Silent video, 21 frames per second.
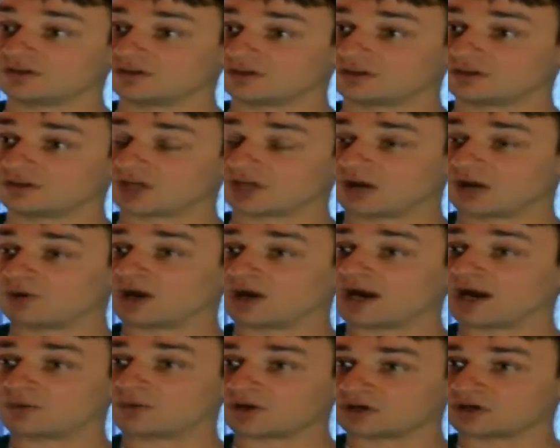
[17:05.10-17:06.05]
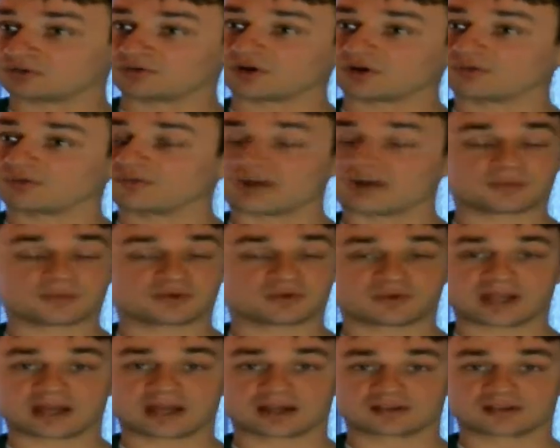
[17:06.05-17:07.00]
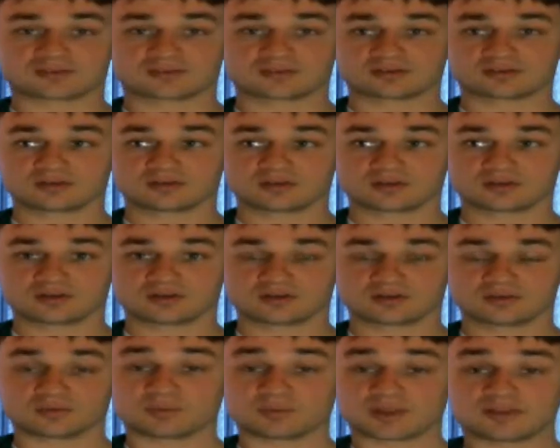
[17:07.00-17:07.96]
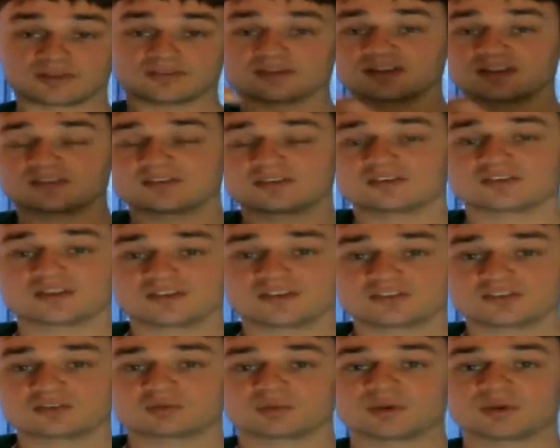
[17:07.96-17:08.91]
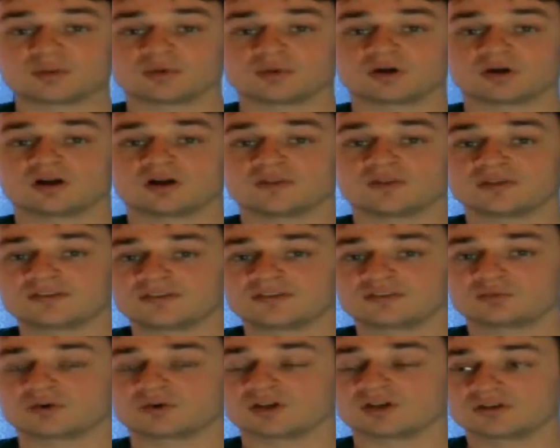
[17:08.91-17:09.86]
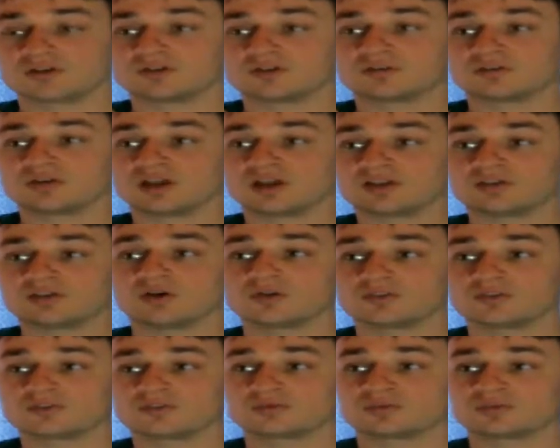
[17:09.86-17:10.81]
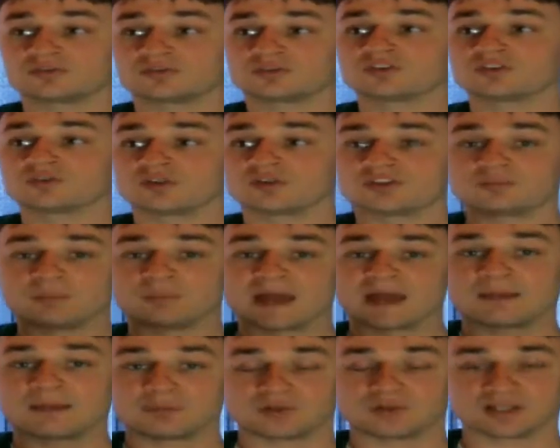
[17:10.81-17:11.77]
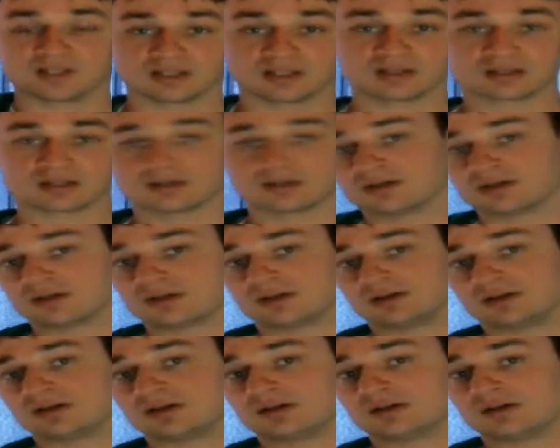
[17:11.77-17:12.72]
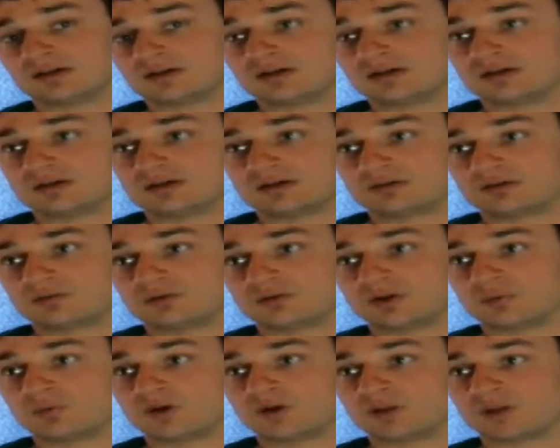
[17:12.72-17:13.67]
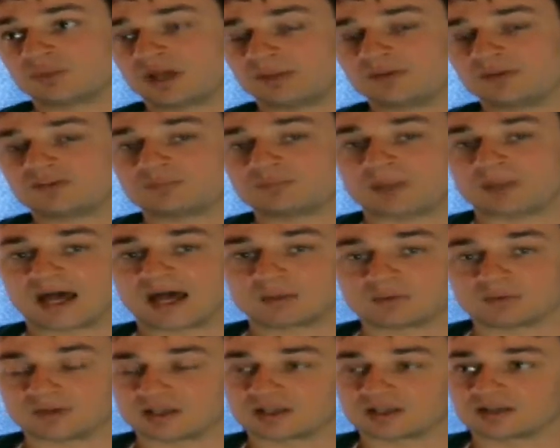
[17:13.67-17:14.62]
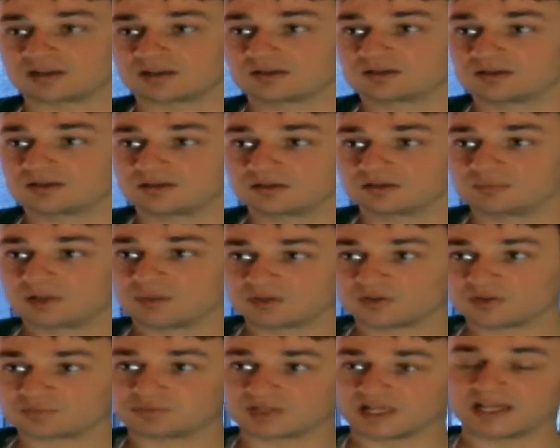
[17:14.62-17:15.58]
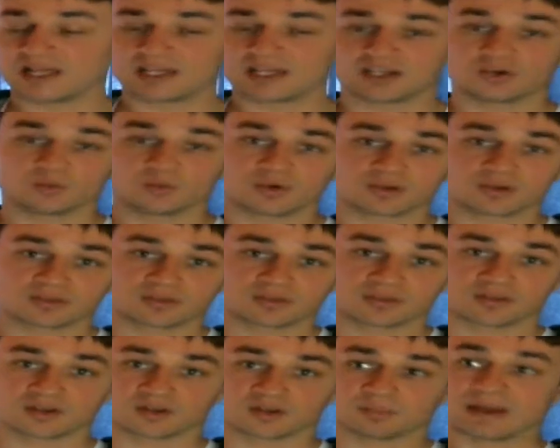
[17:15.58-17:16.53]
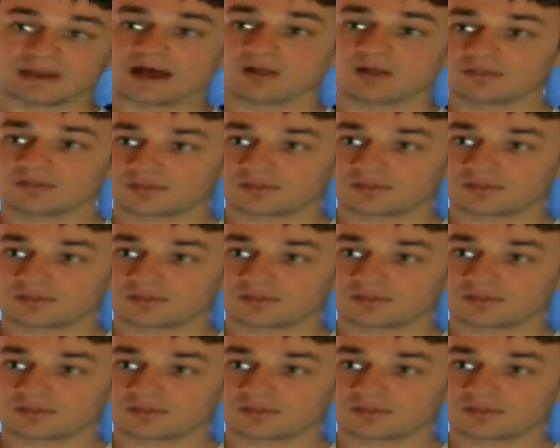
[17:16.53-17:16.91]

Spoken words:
how our environment reacts. This is what adults refer to as babbling. When a baby's babbling, baby's playing with their mouth